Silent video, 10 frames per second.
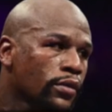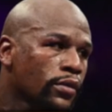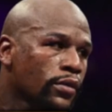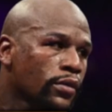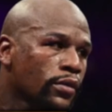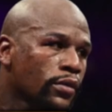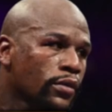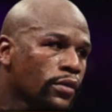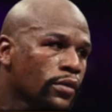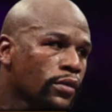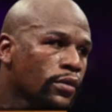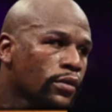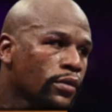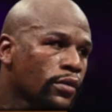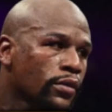
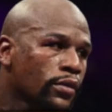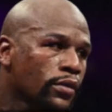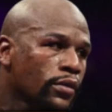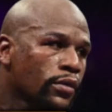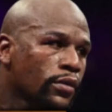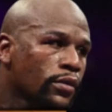(silent)